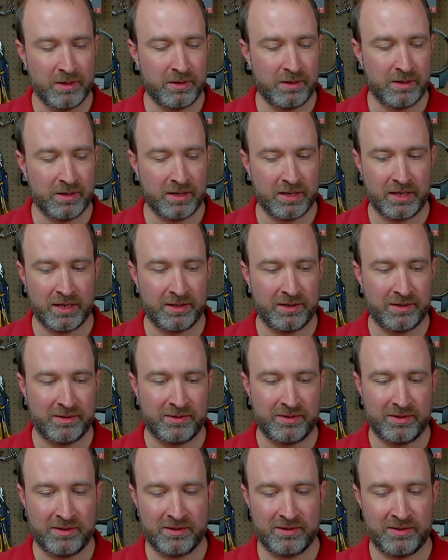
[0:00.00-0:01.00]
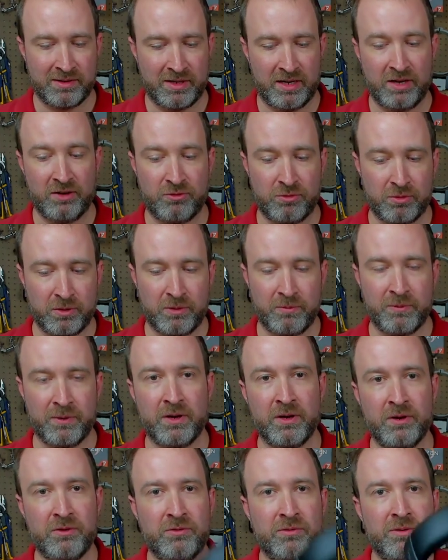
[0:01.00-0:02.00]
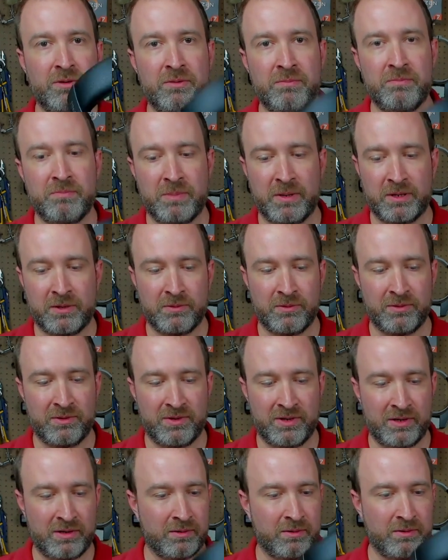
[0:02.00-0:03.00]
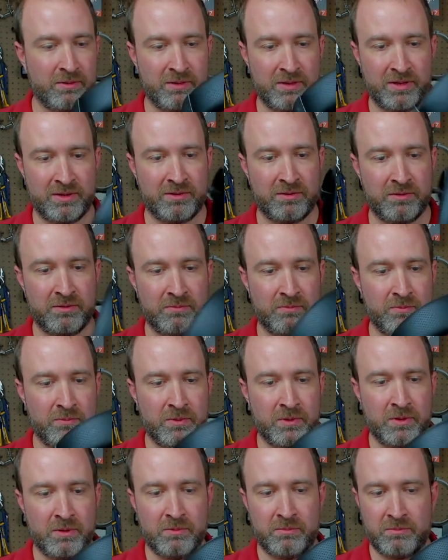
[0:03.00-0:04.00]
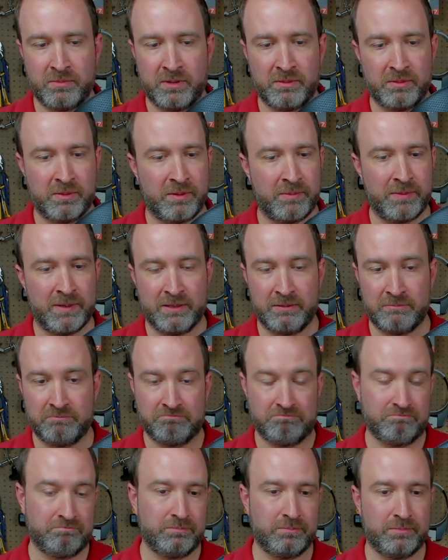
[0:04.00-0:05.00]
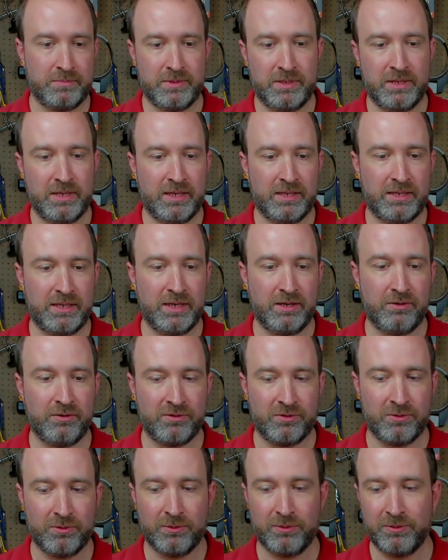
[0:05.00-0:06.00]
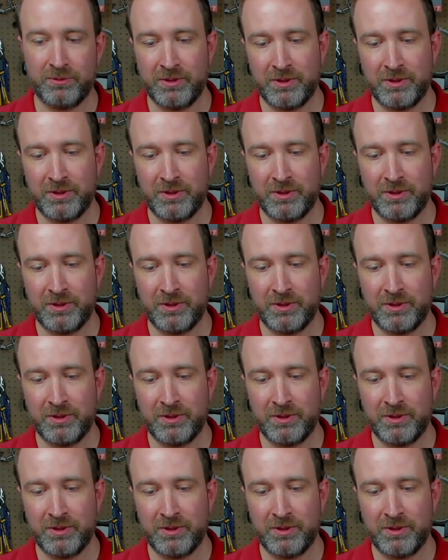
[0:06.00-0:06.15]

Again, this is the H2100 by Corsair. That's probably about 10 years old.